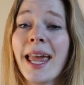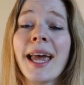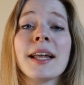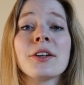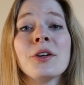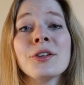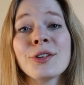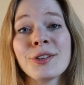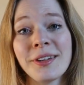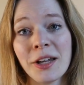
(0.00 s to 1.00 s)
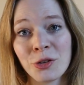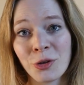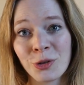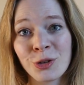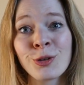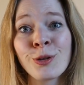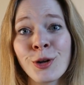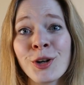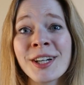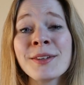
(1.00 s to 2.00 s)
And also stay tuned to
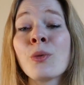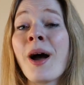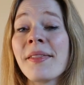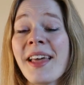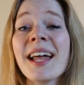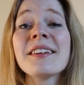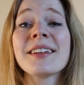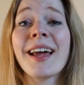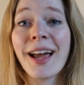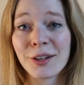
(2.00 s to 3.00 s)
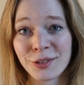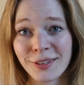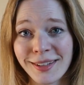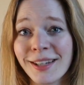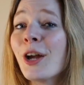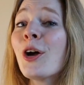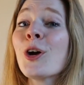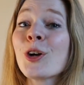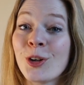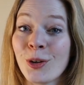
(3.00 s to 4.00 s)
learn why that is actually
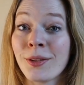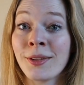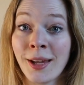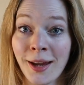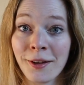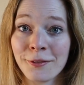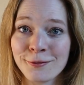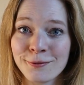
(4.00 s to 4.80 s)
a good thing.